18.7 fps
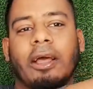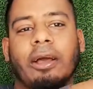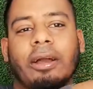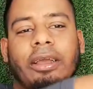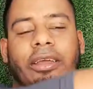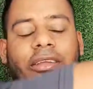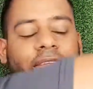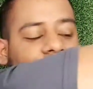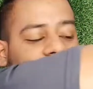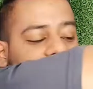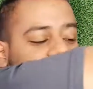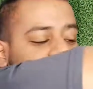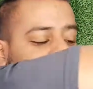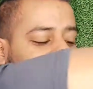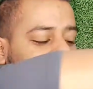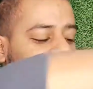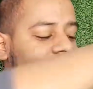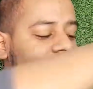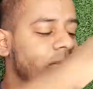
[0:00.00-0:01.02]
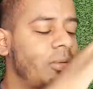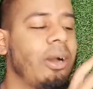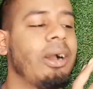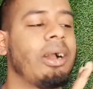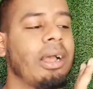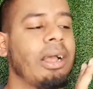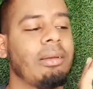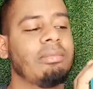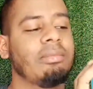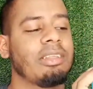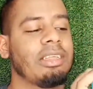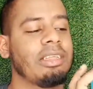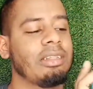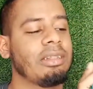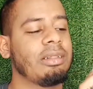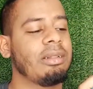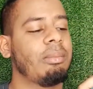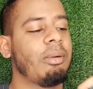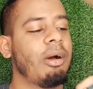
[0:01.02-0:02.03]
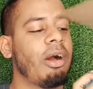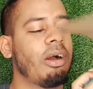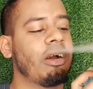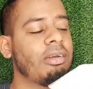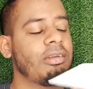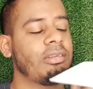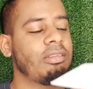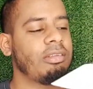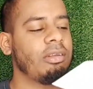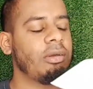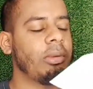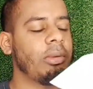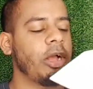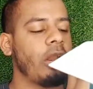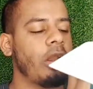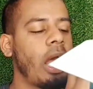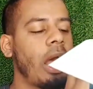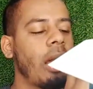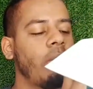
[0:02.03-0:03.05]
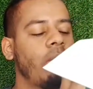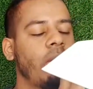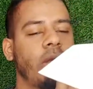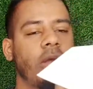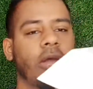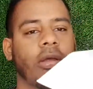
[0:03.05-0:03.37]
Okay, so this is what comes in the box. Oh my god, ow.